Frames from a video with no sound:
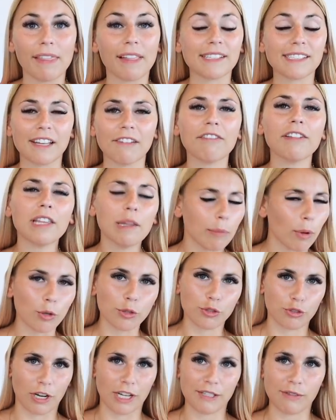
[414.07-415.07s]
That's definitely the
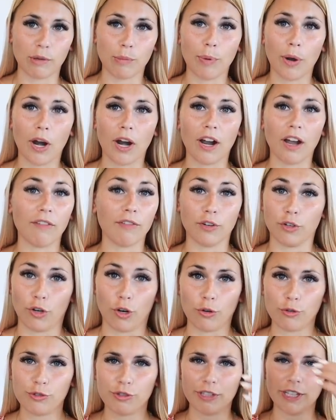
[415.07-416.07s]
most stressful part of a
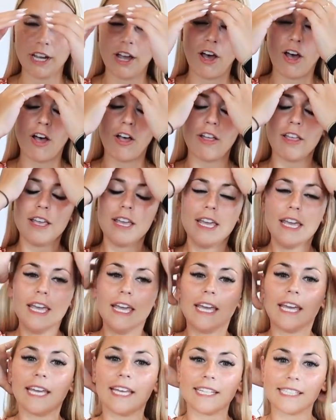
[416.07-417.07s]
grocery haul,
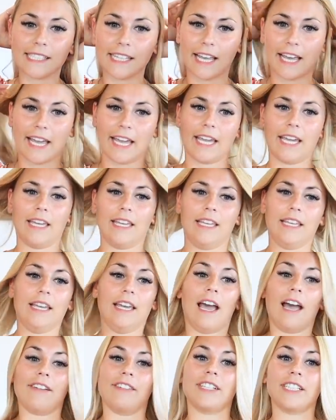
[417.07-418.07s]
is like
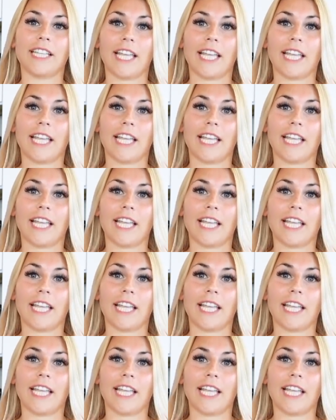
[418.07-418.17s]
having